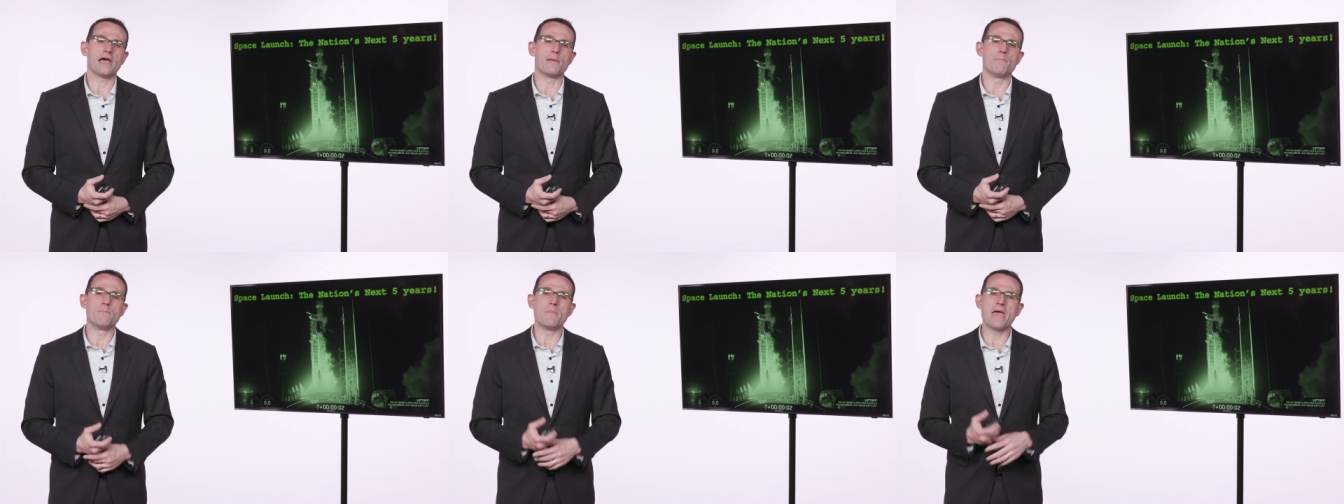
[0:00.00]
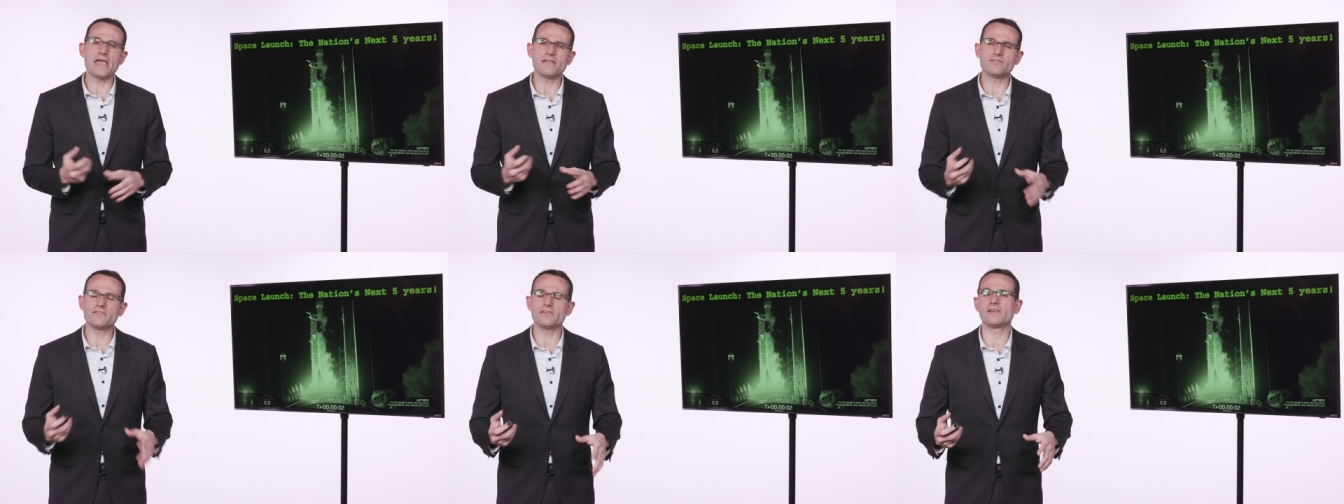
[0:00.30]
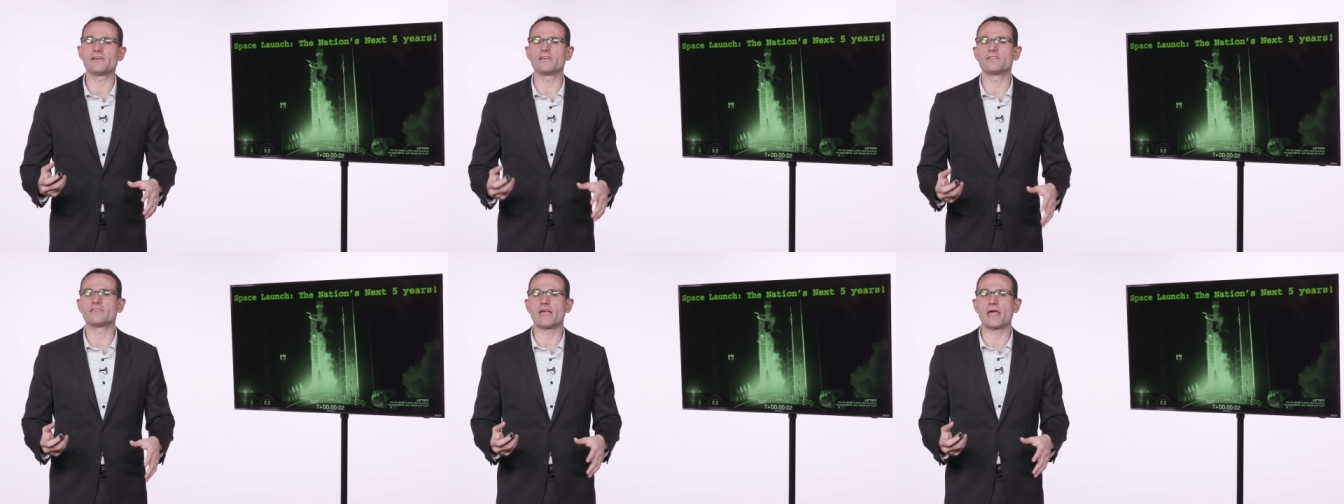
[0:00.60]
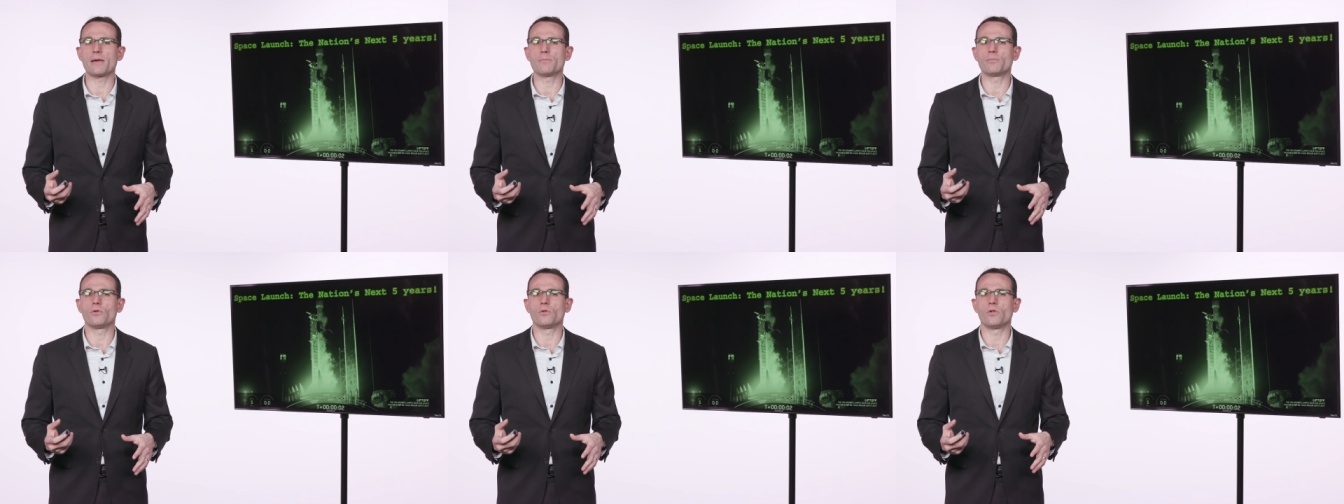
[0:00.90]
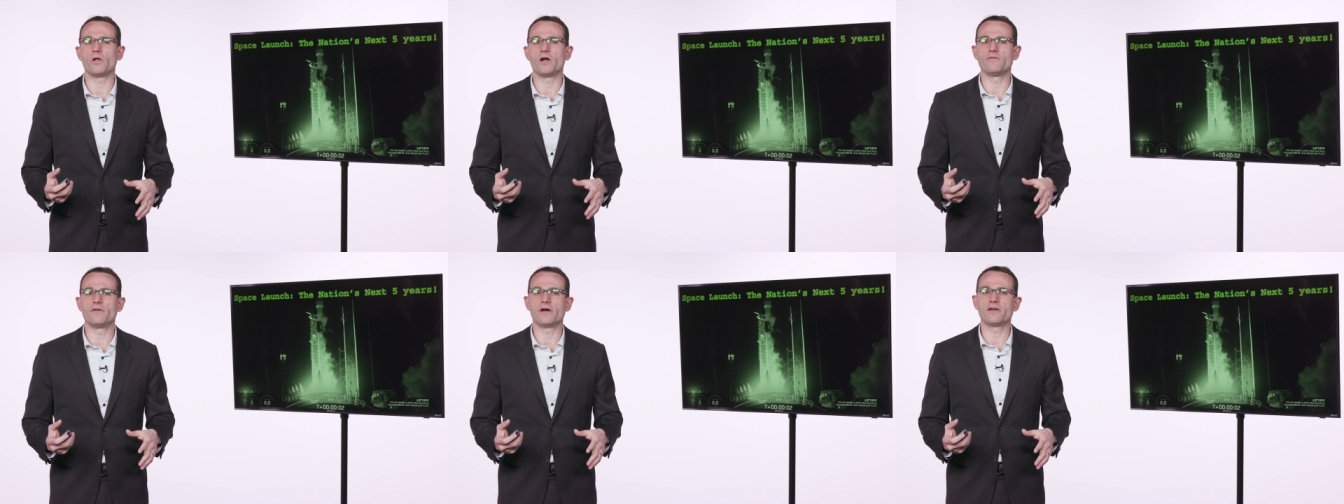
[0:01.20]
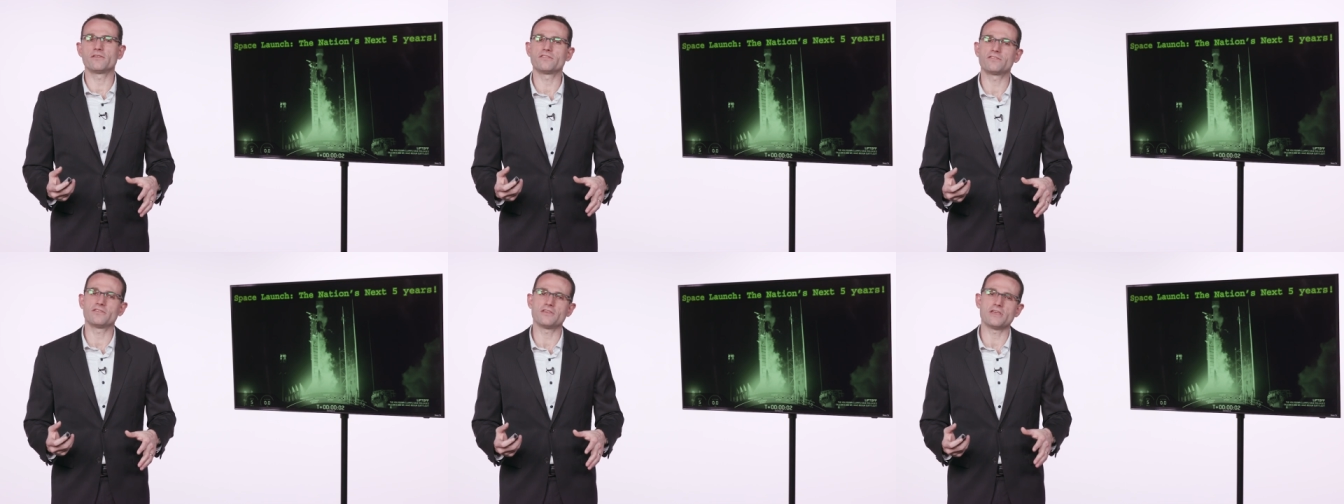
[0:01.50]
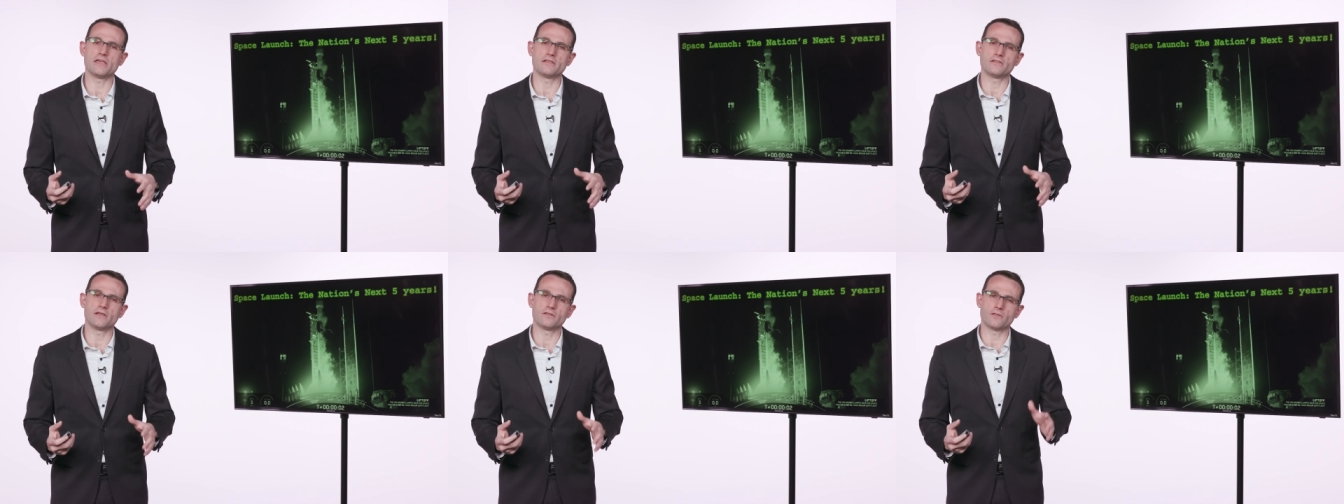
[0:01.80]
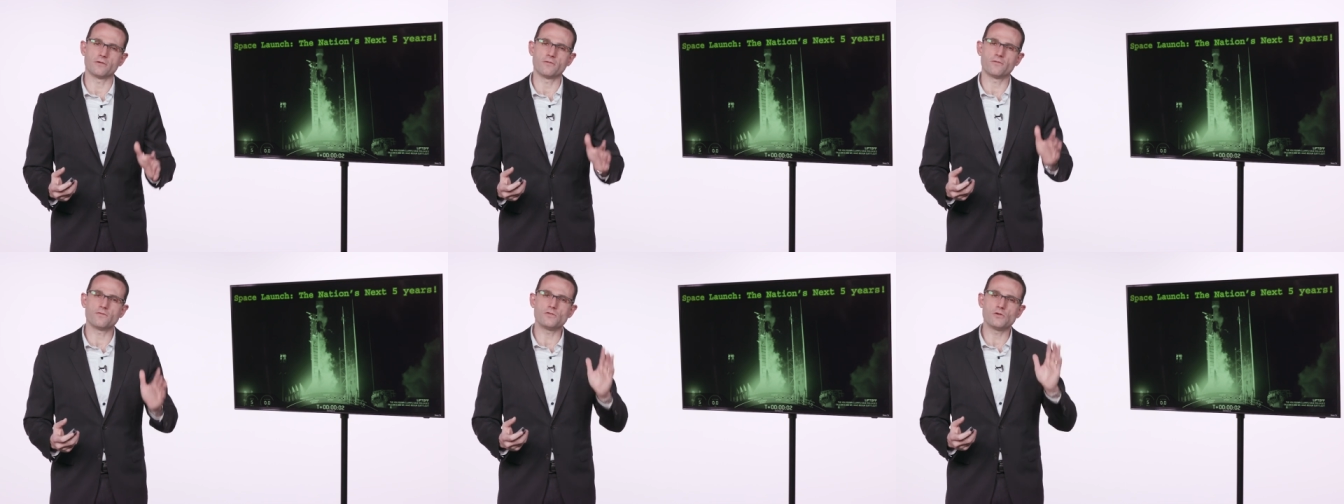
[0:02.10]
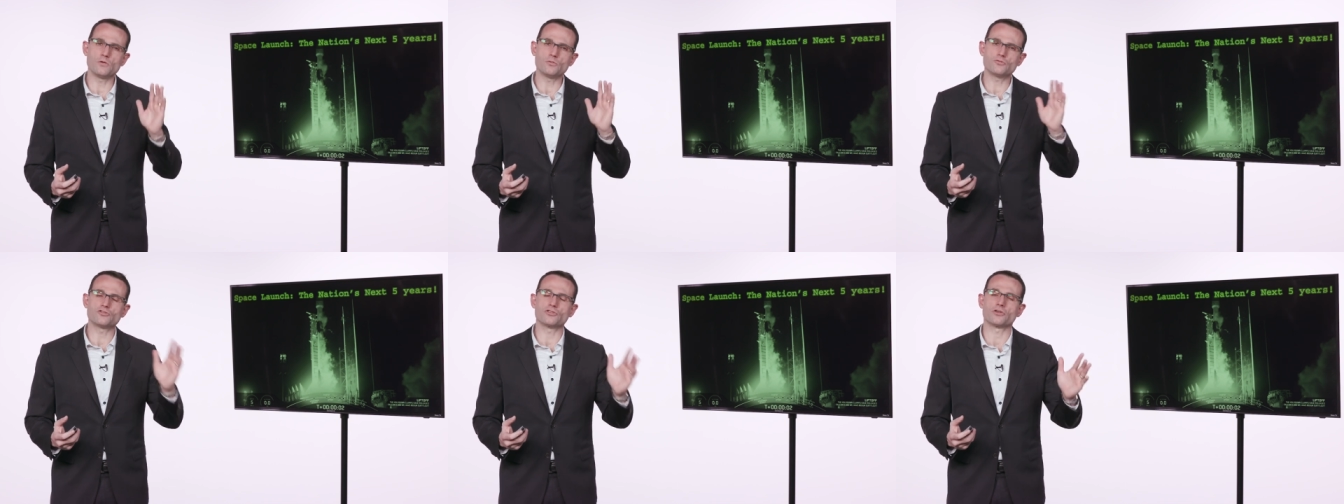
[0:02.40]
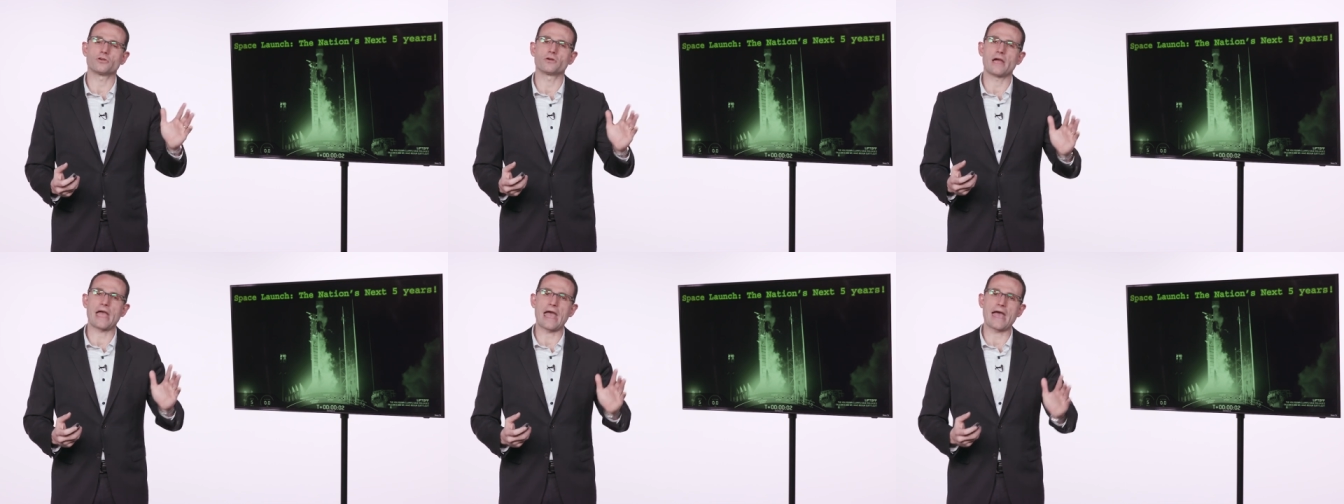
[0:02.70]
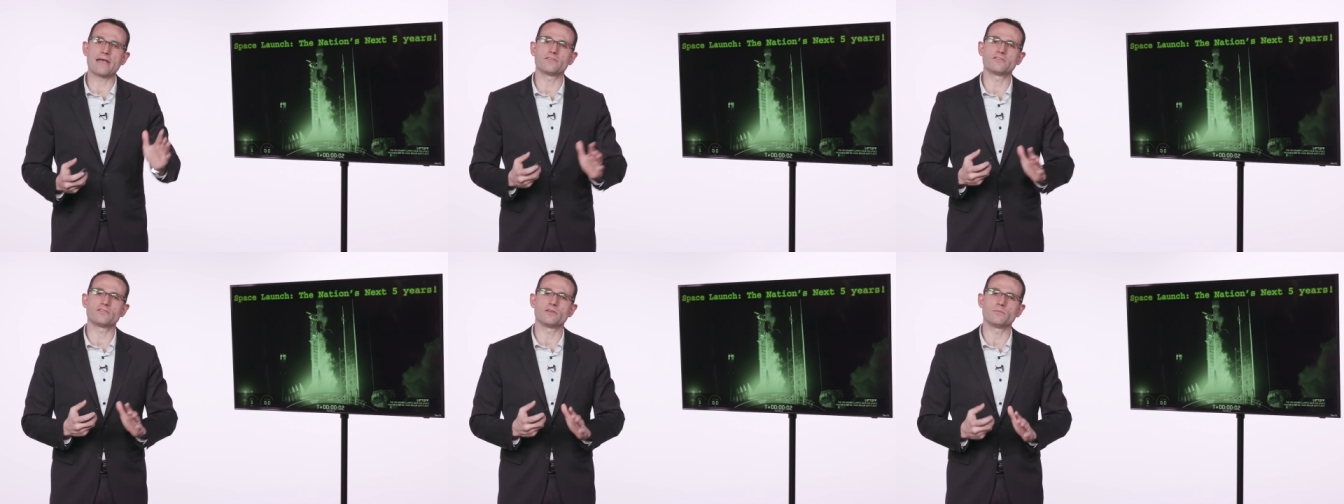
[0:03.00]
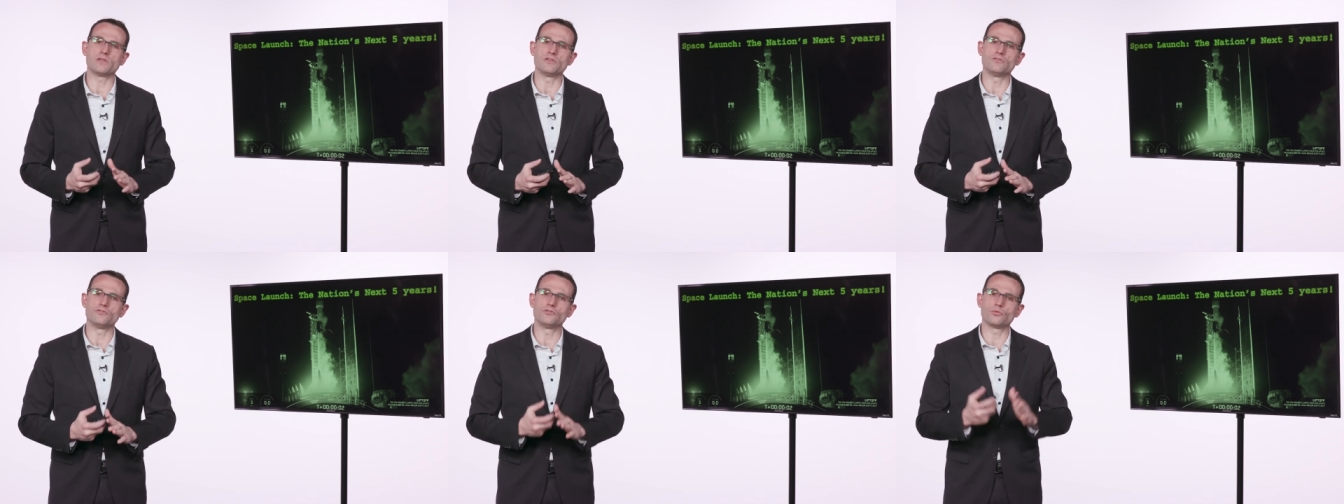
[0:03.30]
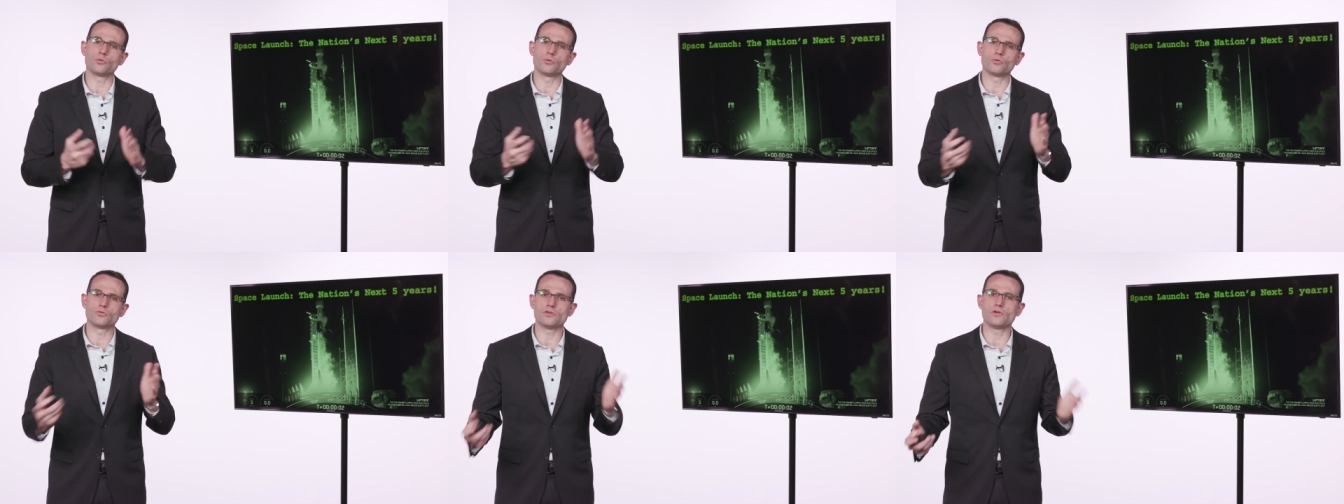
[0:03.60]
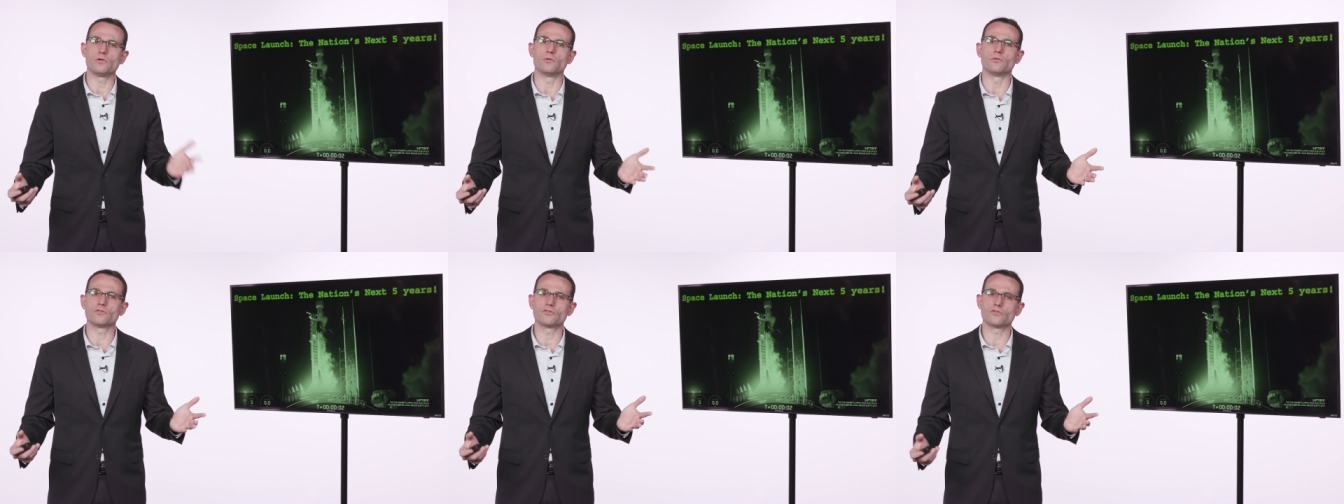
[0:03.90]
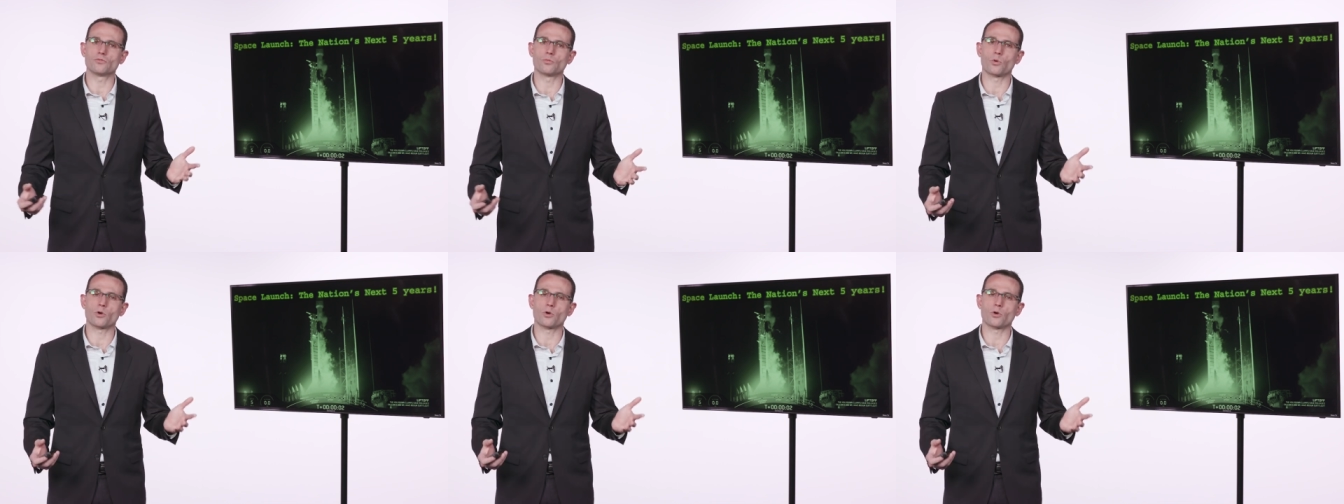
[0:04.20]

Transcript: Amazing example of us seeing that the future has to be dual use,